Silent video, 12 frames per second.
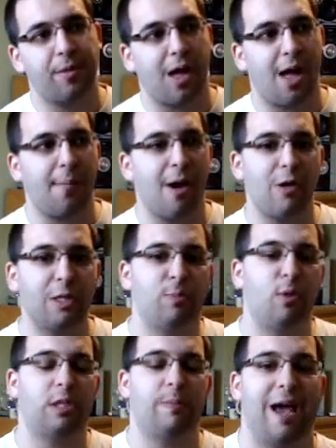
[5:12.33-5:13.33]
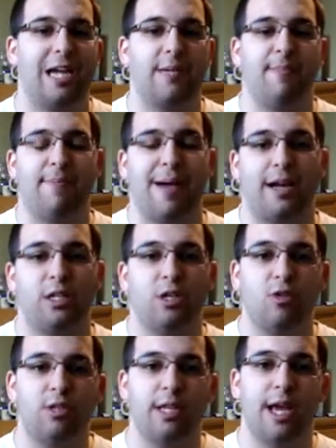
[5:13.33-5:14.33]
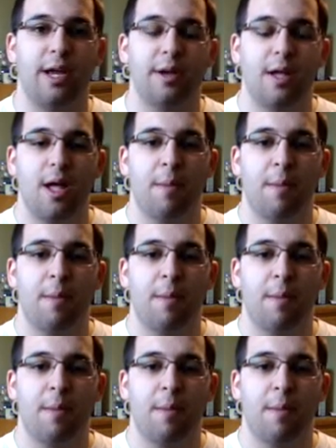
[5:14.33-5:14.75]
Um, I was supposed to be actually back Tuesday,